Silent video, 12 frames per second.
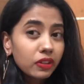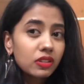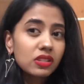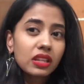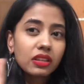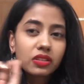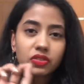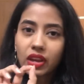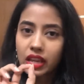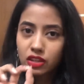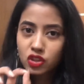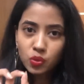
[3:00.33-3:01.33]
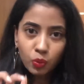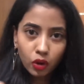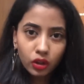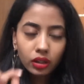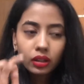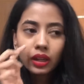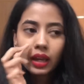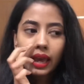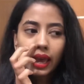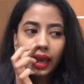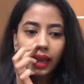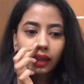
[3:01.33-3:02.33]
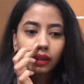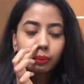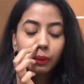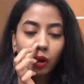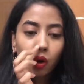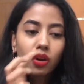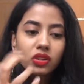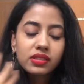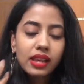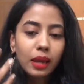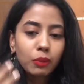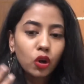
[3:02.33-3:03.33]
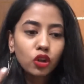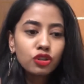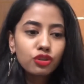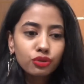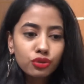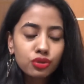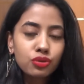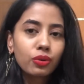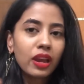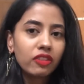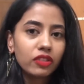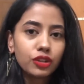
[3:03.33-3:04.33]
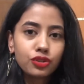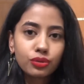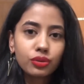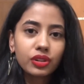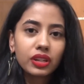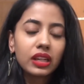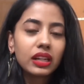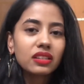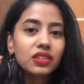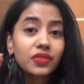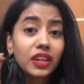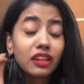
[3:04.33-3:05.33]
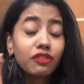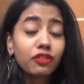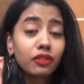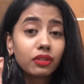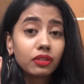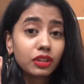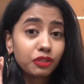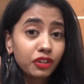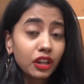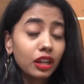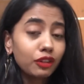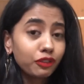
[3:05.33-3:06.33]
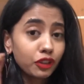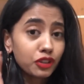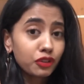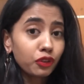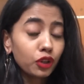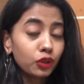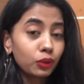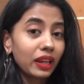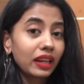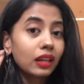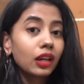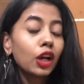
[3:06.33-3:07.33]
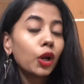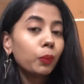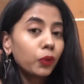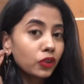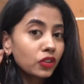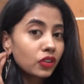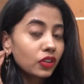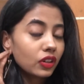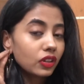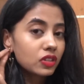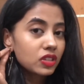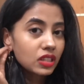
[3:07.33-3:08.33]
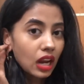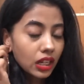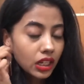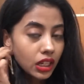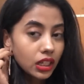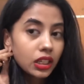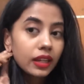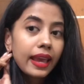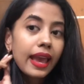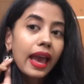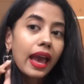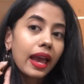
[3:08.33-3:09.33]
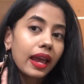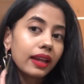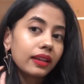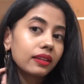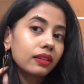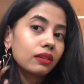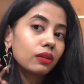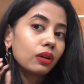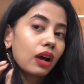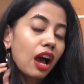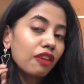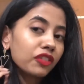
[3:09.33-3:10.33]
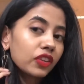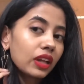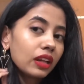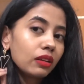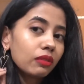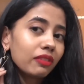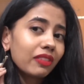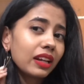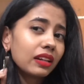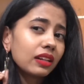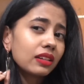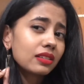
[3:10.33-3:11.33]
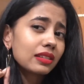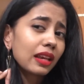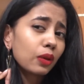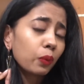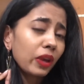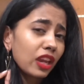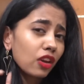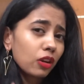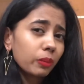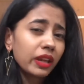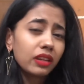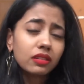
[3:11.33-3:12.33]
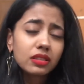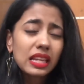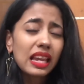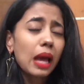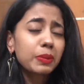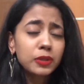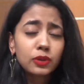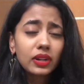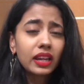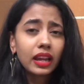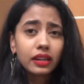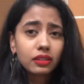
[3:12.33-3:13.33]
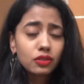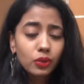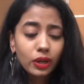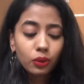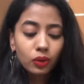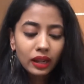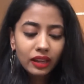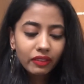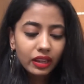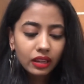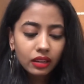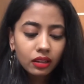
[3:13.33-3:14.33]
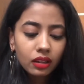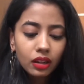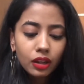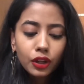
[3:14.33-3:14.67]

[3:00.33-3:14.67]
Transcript: piercing is very small and because I'm not used to heavy jewelry it is very difficult first of all to like put the stud in and uh, after that when it is like weighing on my ears I absolutely hate it so I don't like wearing